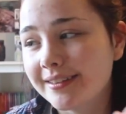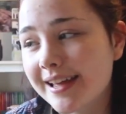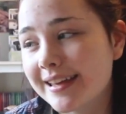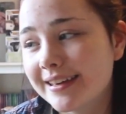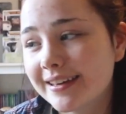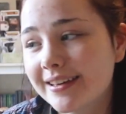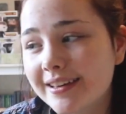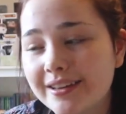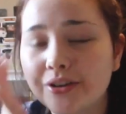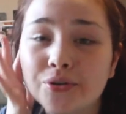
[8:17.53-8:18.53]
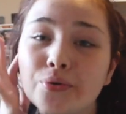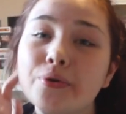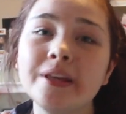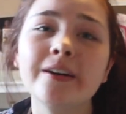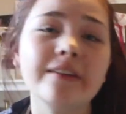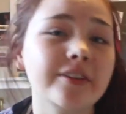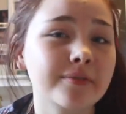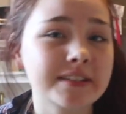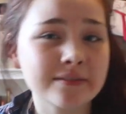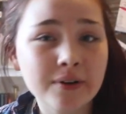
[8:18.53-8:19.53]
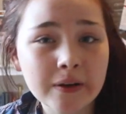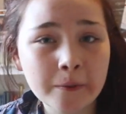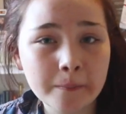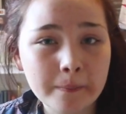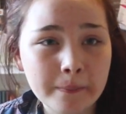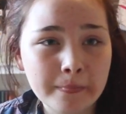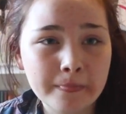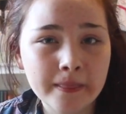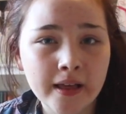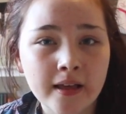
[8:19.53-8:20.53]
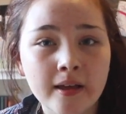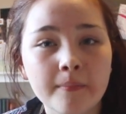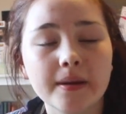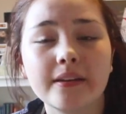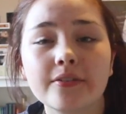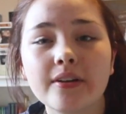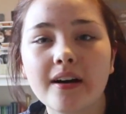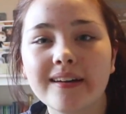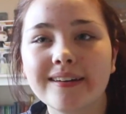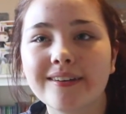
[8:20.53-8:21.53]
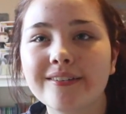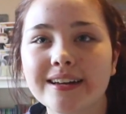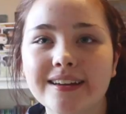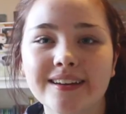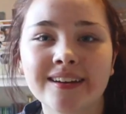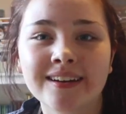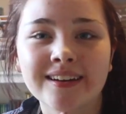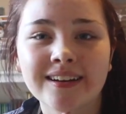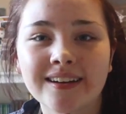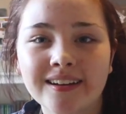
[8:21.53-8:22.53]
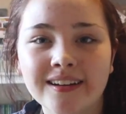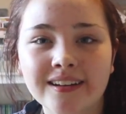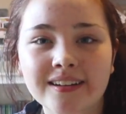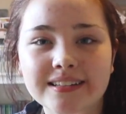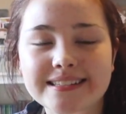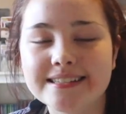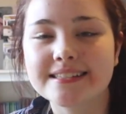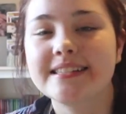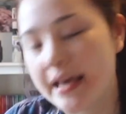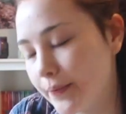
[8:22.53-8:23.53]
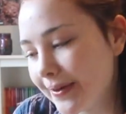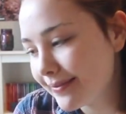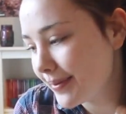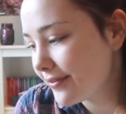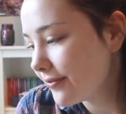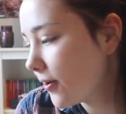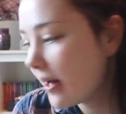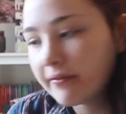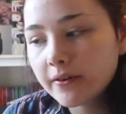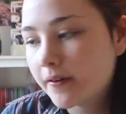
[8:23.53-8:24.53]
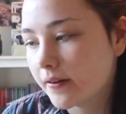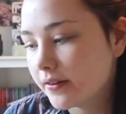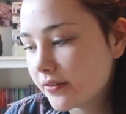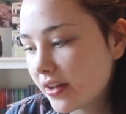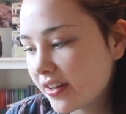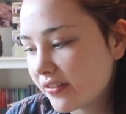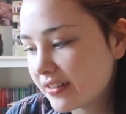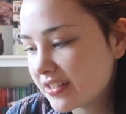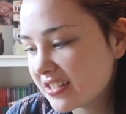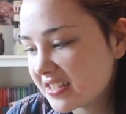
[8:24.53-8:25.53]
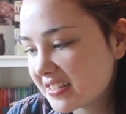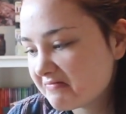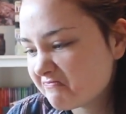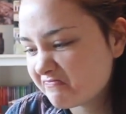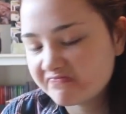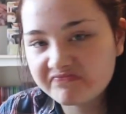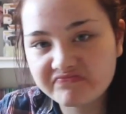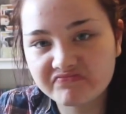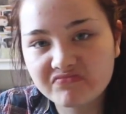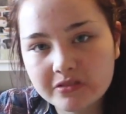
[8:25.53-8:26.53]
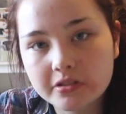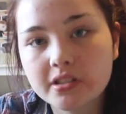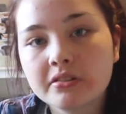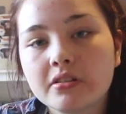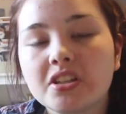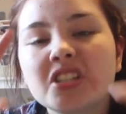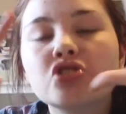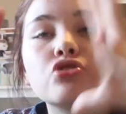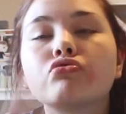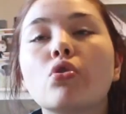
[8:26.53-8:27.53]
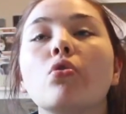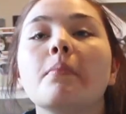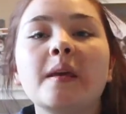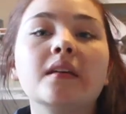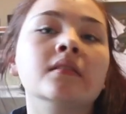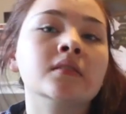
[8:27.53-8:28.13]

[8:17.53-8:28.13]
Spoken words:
Like, you're cool here every once in a while, but you're not going to stay with me forever. You're not going to just control me.